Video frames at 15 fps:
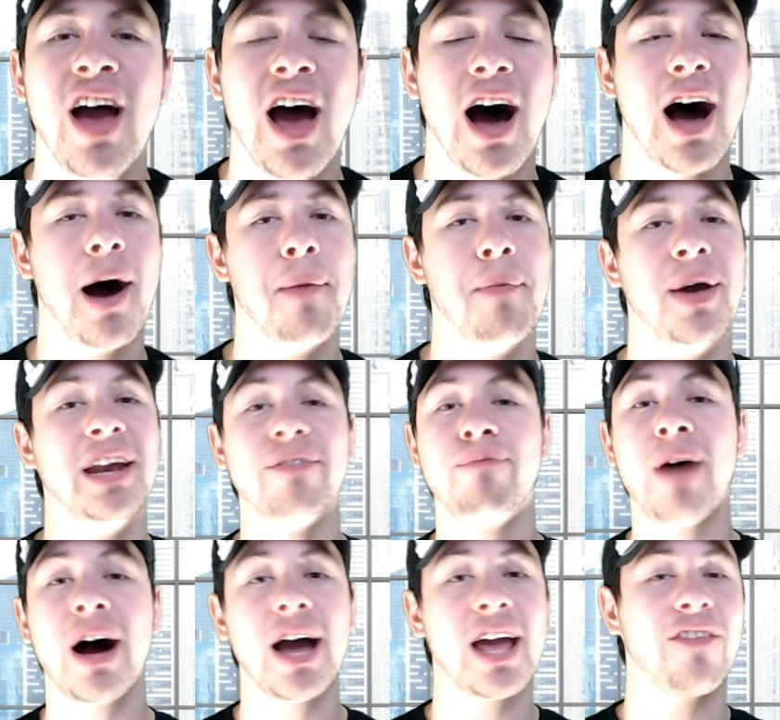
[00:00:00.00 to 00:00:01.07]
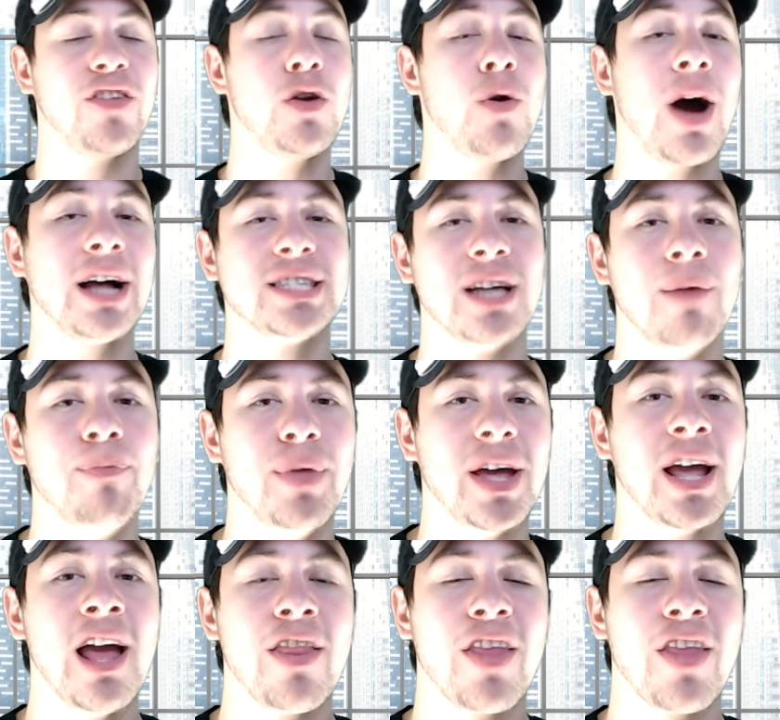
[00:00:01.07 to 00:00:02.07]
and if you had something